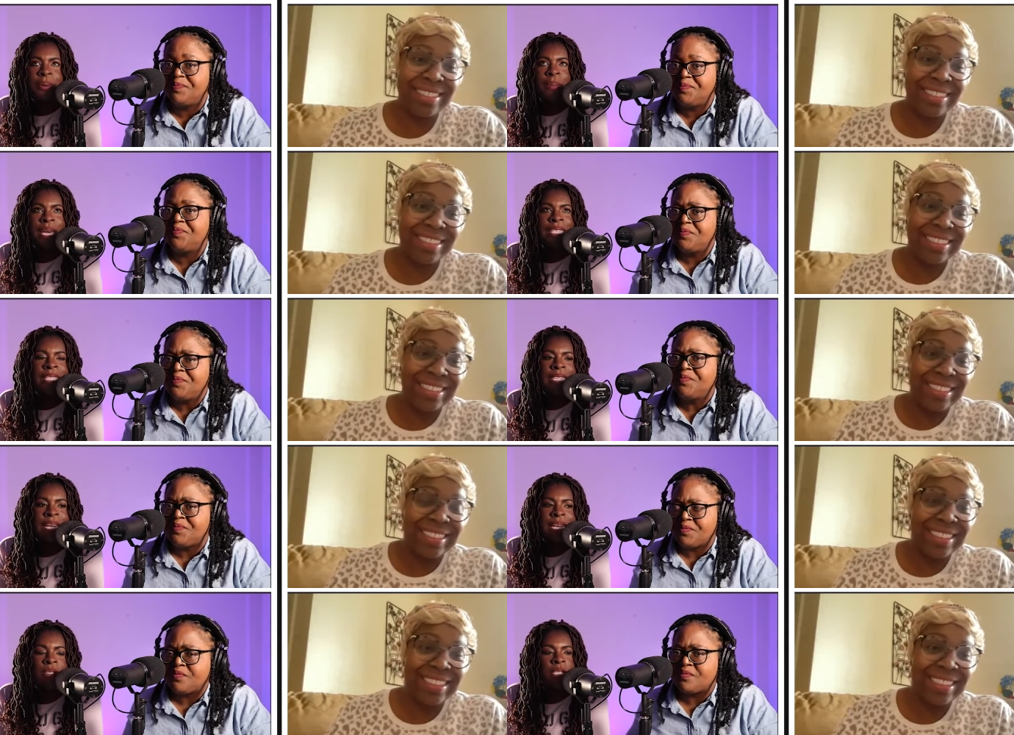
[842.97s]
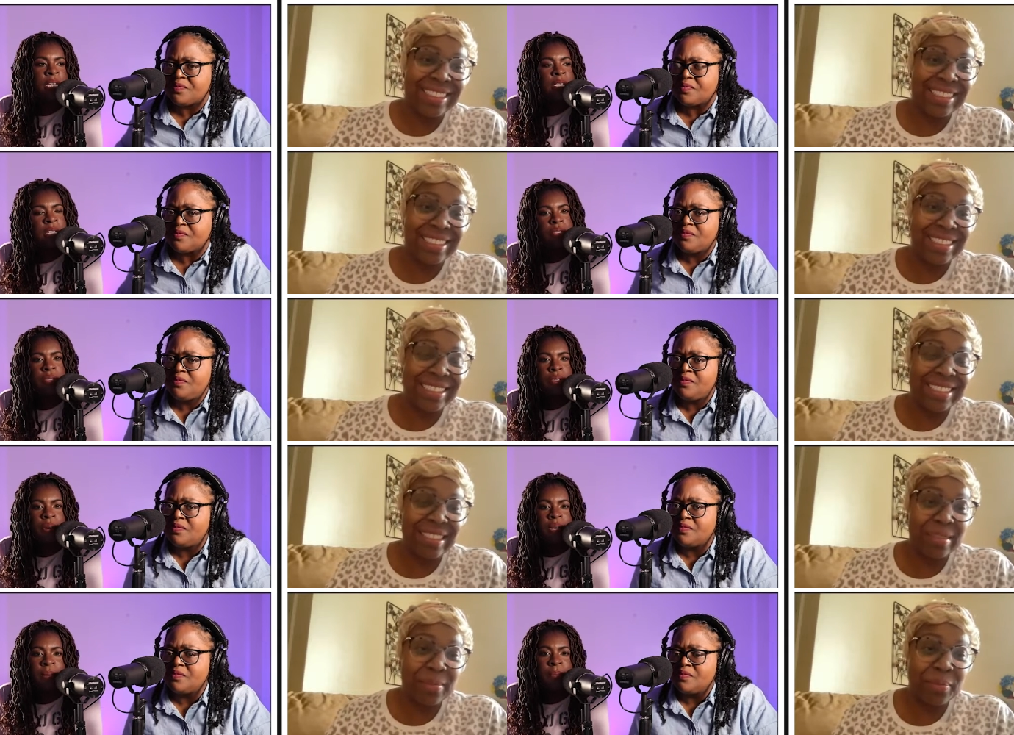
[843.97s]
Speaker 1: amazing that you shared that you
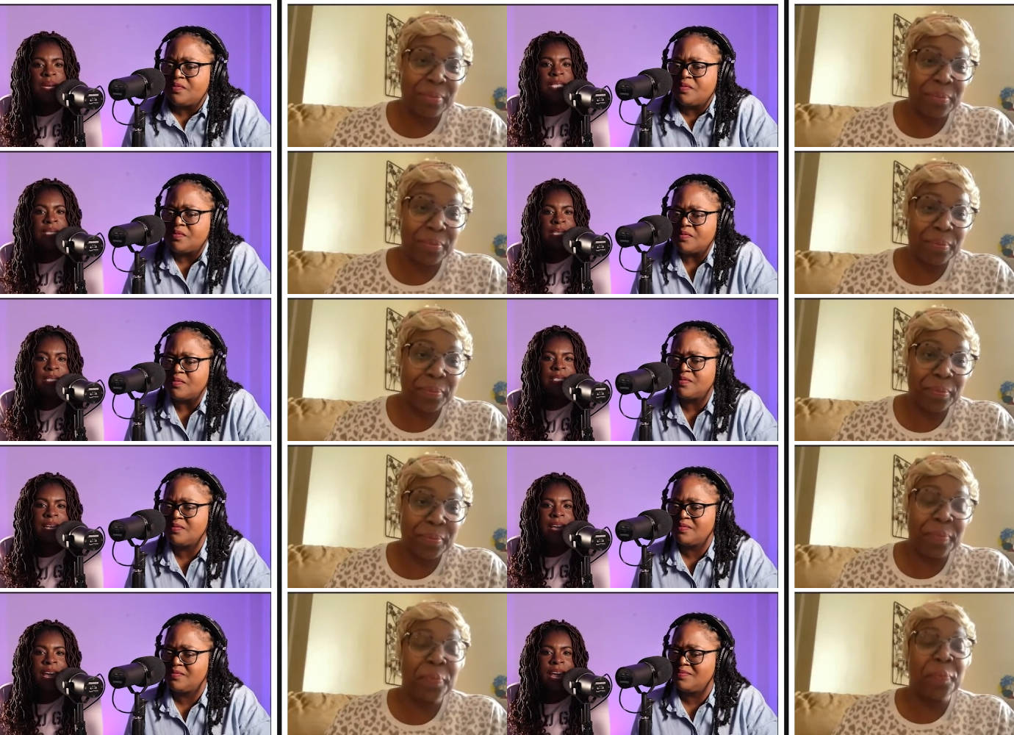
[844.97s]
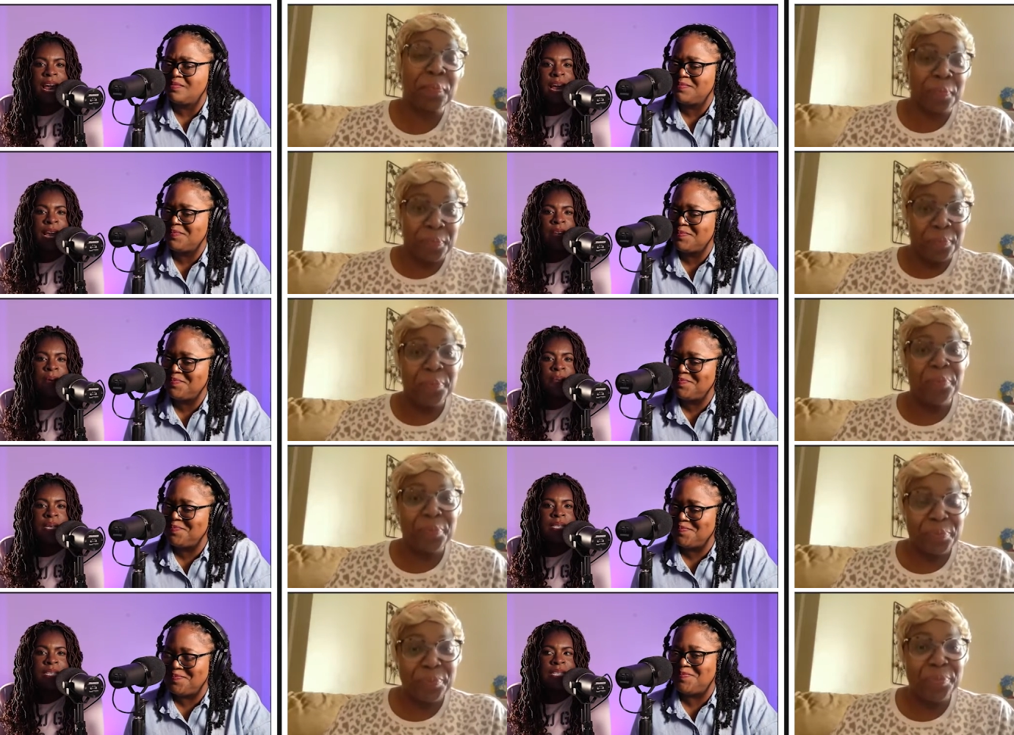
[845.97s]
started a business and your mm.
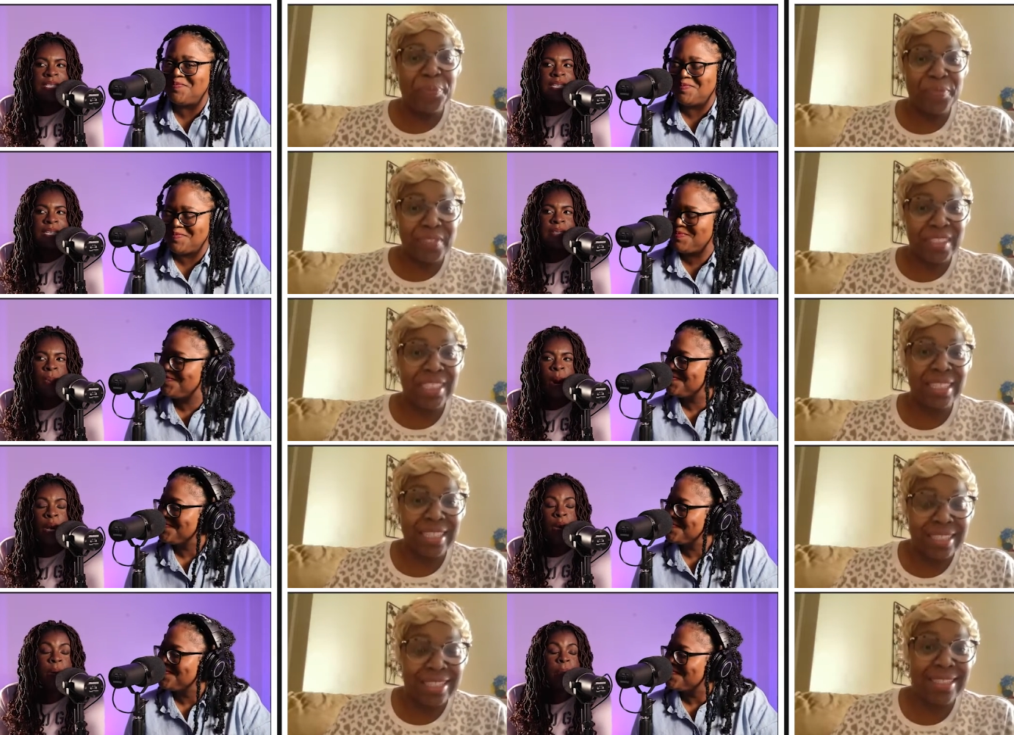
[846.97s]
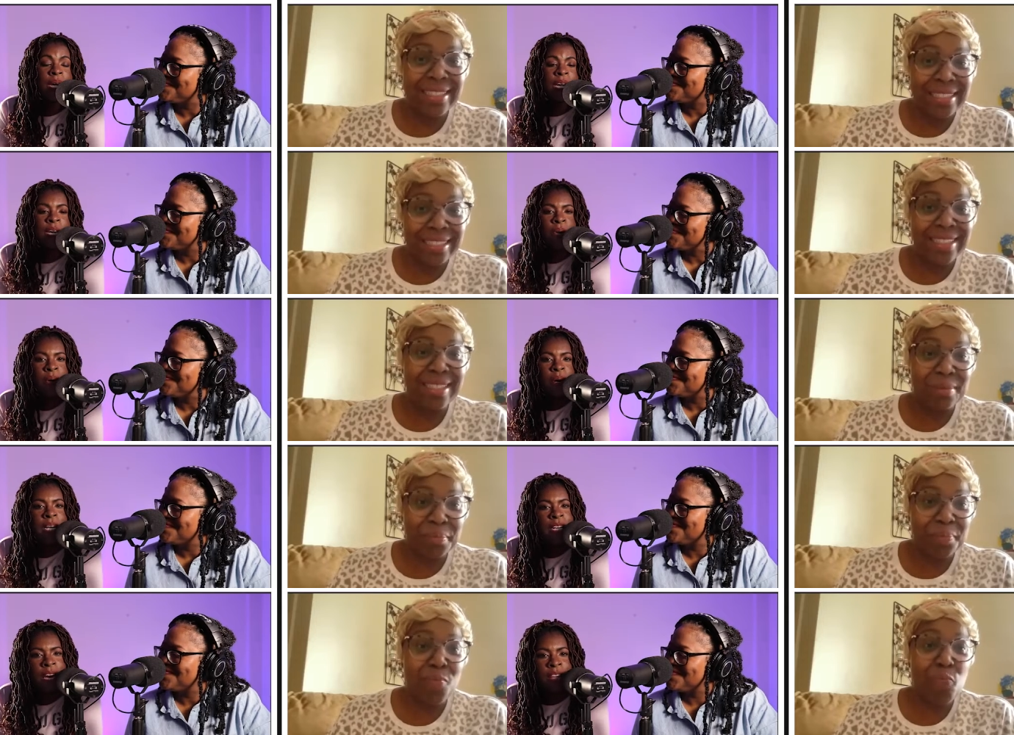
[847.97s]
business is while you're being healed, you're
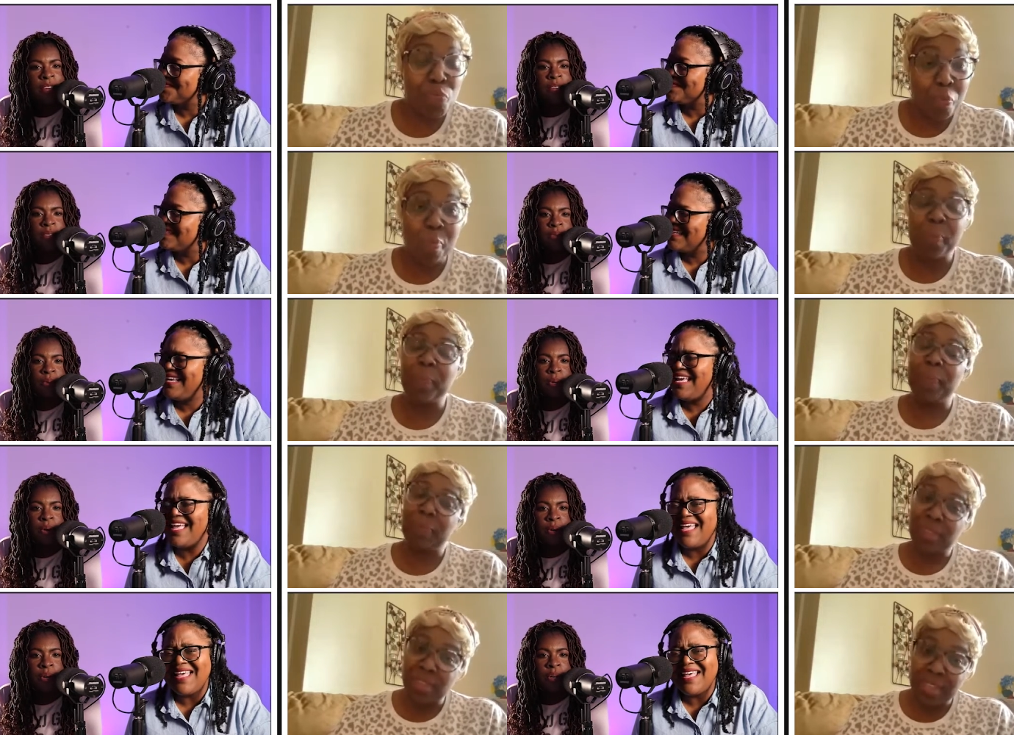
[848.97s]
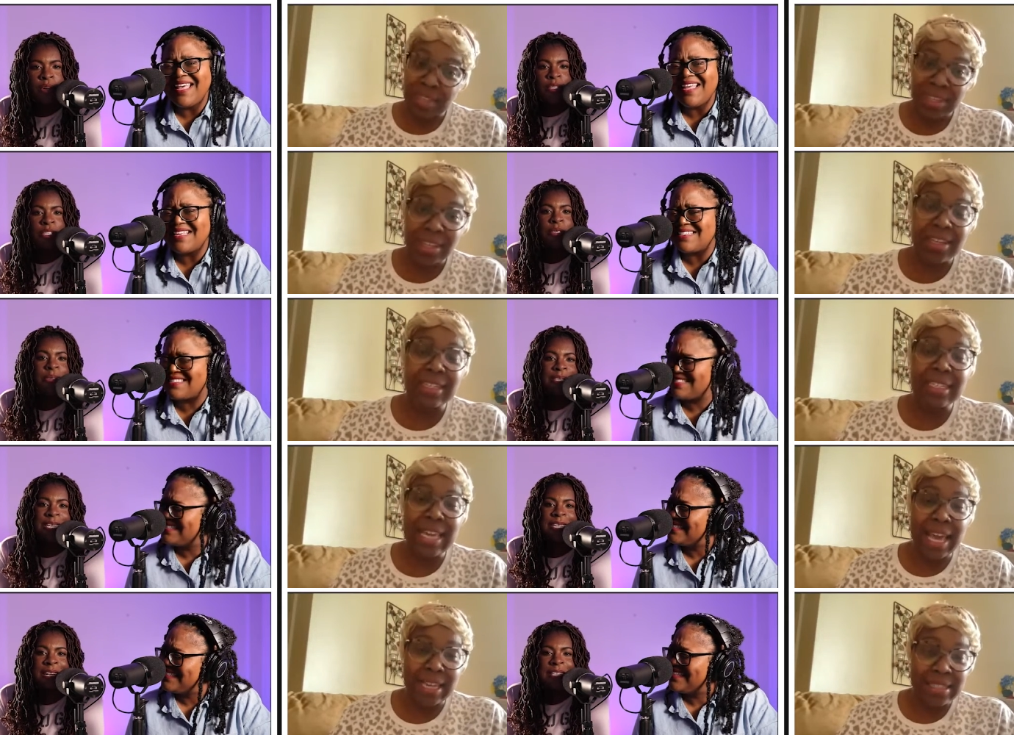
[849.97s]
healing others through yes. your, your
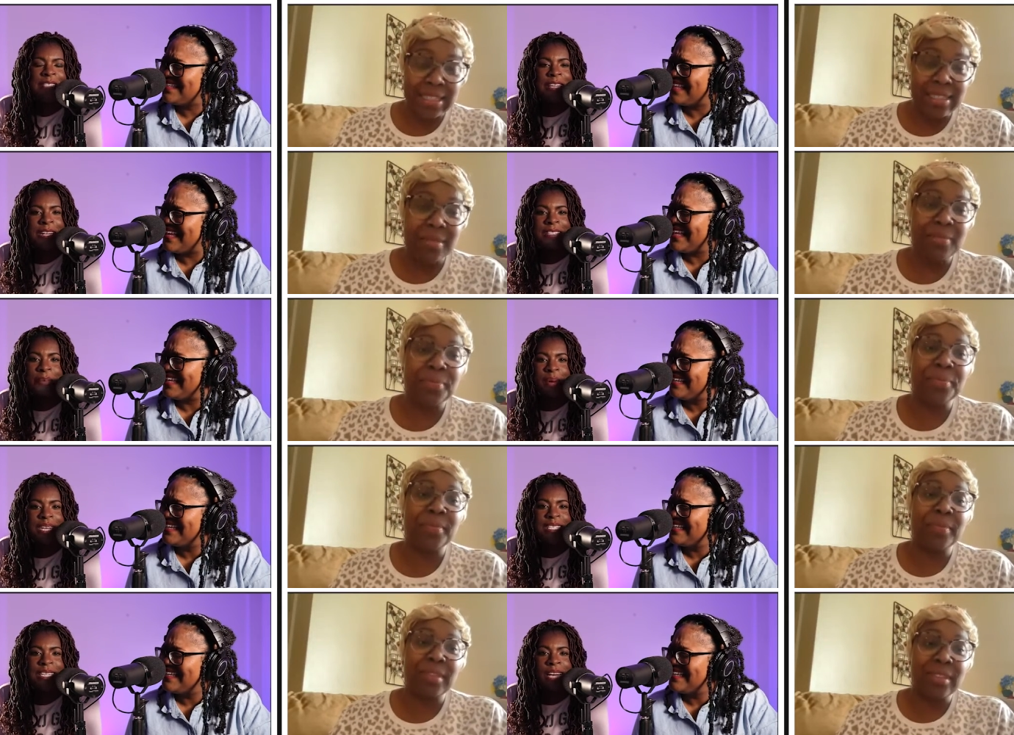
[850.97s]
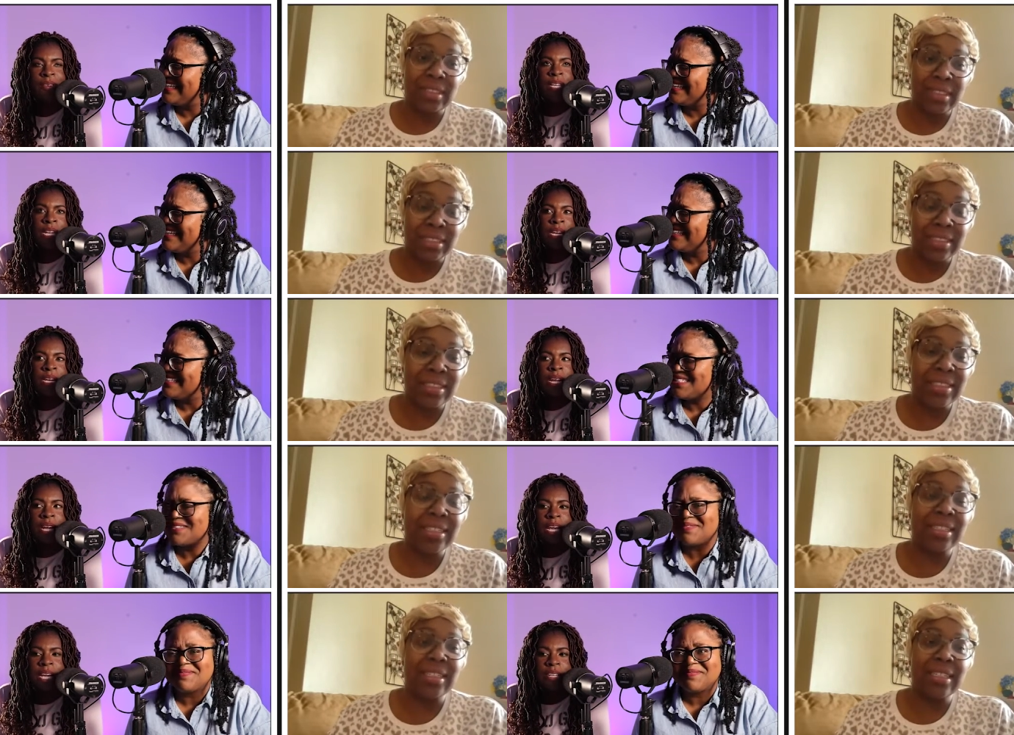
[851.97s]
juicing. That's, yes. that's amazing. Like you didn't
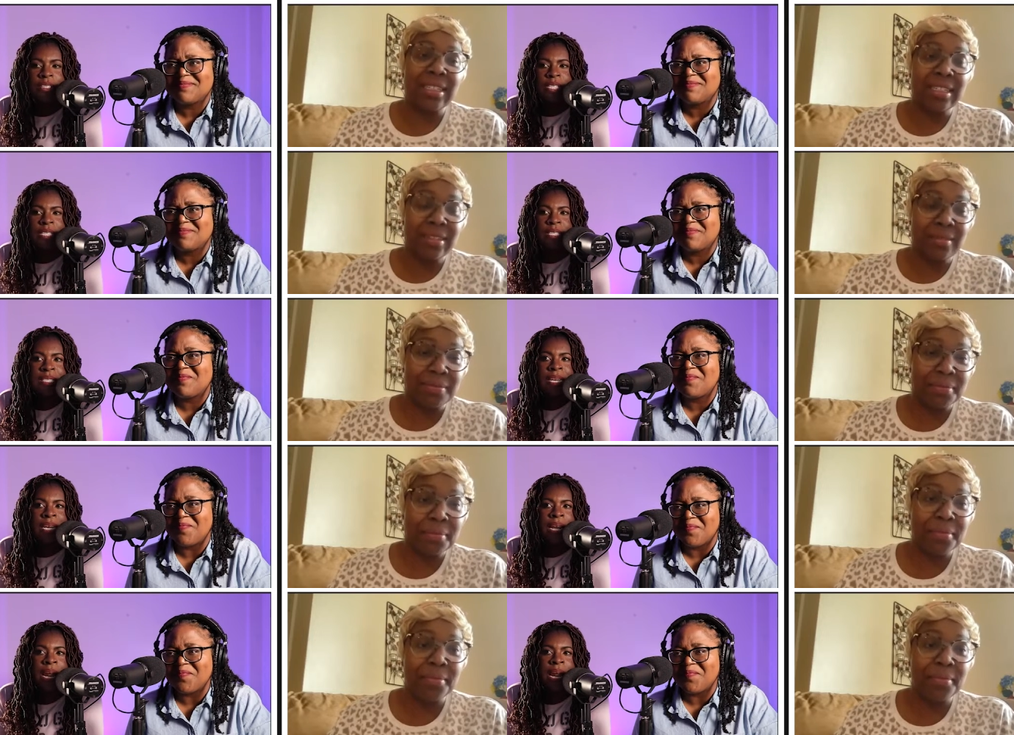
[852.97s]
just sit.